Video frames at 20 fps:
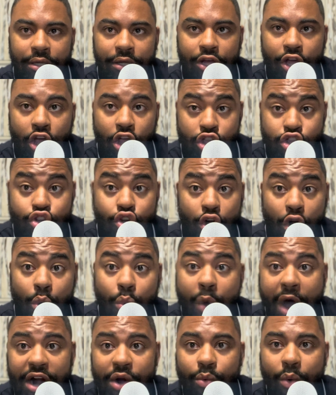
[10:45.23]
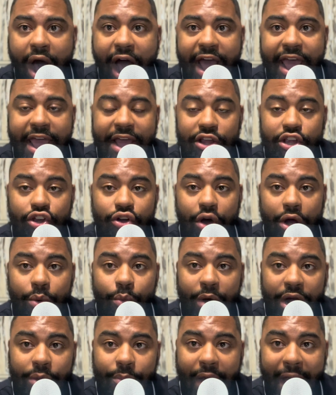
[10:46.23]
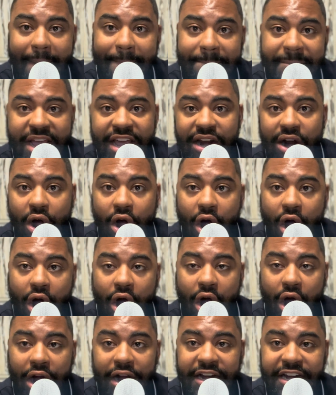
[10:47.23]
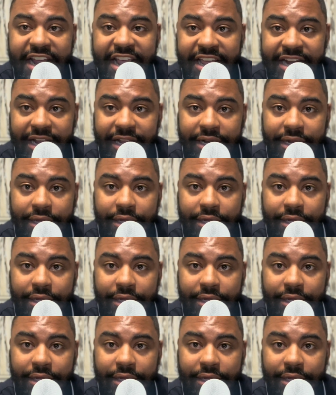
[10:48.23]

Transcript: You're gonna wonder why men are needed.